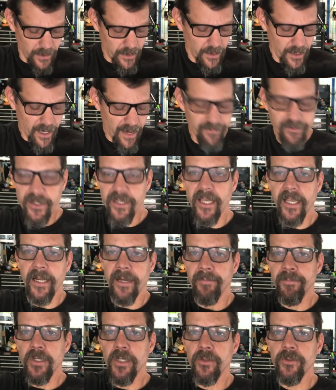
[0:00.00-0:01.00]
everything
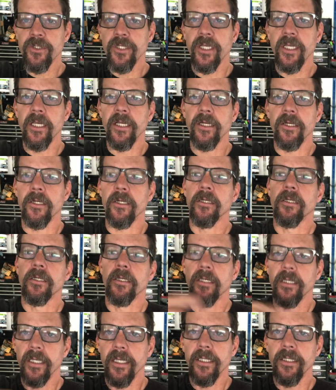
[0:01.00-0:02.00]
I'm using here
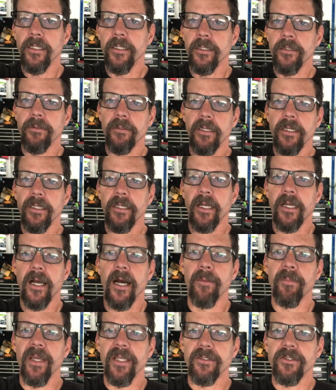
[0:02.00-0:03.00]
in the
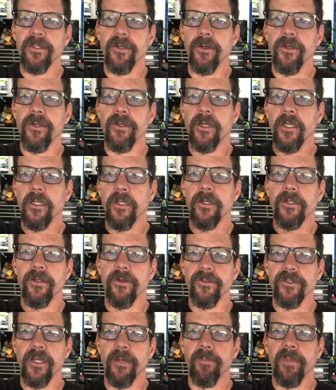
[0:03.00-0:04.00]
comments, so you can look
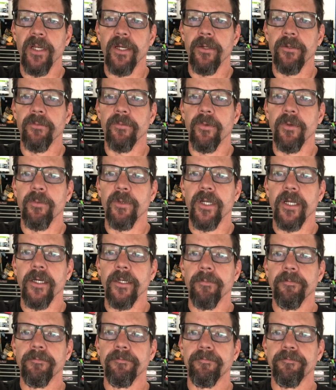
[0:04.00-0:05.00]
those up here when we're done.
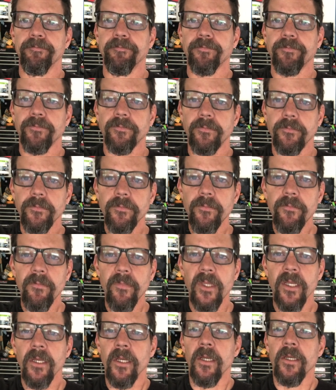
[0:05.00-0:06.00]

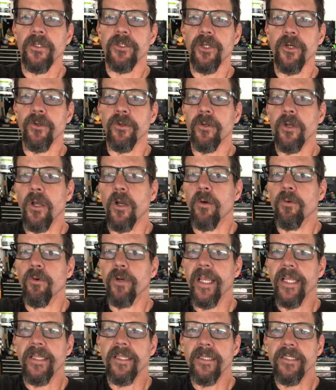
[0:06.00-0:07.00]
So we'll
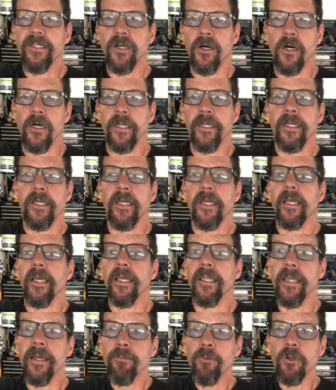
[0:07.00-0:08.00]
get this on,
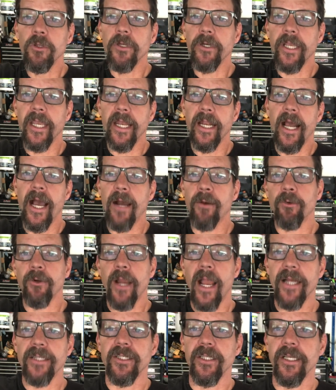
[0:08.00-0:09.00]
and then we'll look at how we're
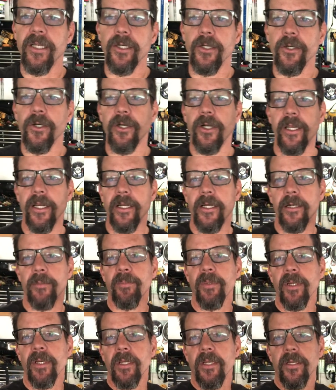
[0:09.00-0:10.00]
actually going to hook it
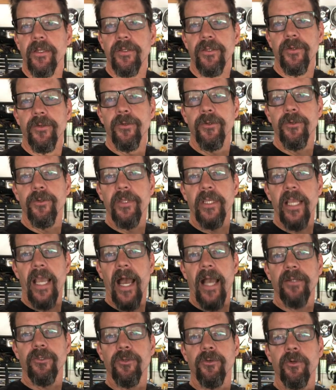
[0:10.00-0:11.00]
up to the
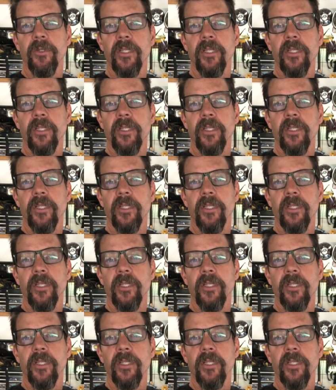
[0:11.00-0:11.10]
actual